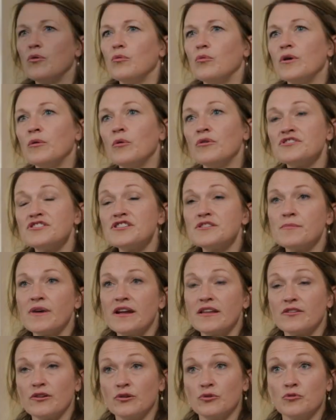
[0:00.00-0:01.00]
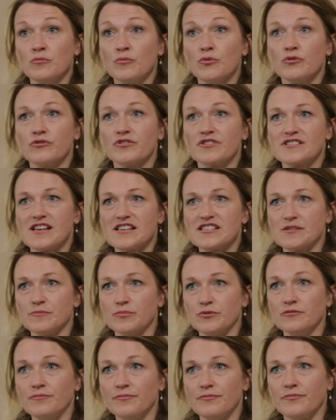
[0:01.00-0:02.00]
We wanted to make the law more
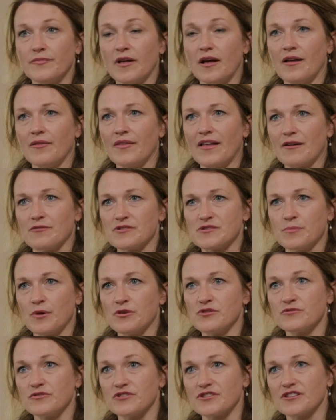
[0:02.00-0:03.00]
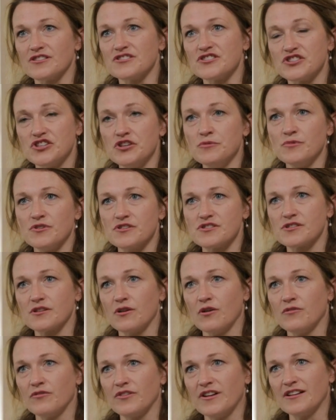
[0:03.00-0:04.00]
accessible, and that was both to consumers
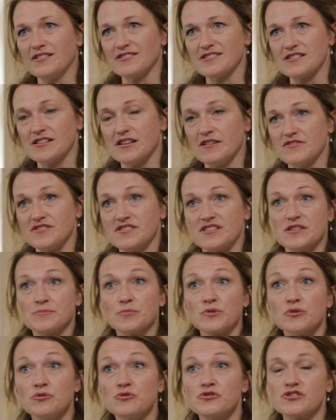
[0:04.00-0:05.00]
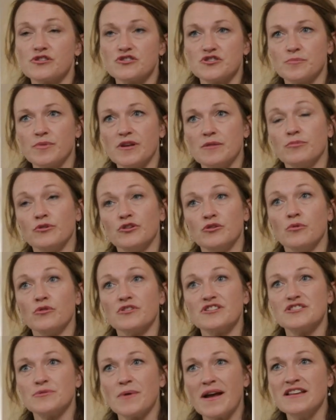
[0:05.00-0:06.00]
of legal services but also to people who
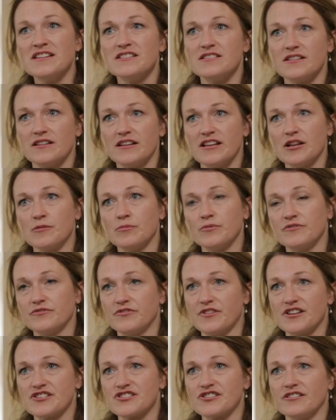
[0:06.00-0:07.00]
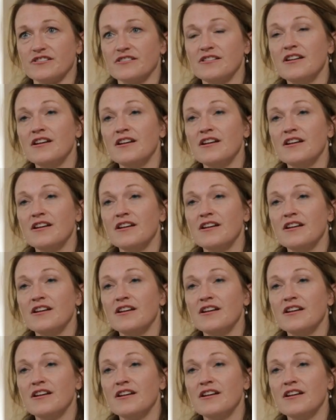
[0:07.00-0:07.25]
wanted to enter the legal profession.